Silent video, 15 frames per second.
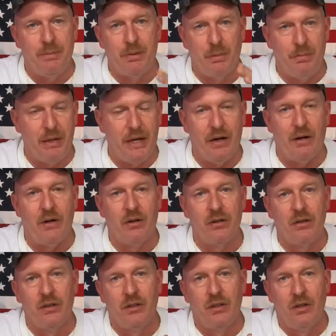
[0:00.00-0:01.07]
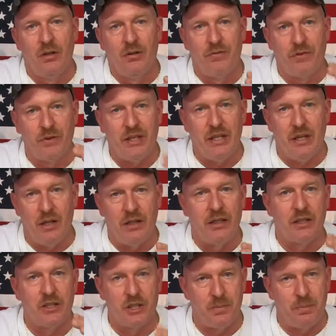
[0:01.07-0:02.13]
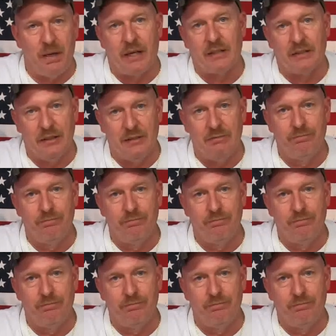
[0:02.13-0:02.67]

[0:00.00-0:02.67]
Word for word: prepared for the unexpected.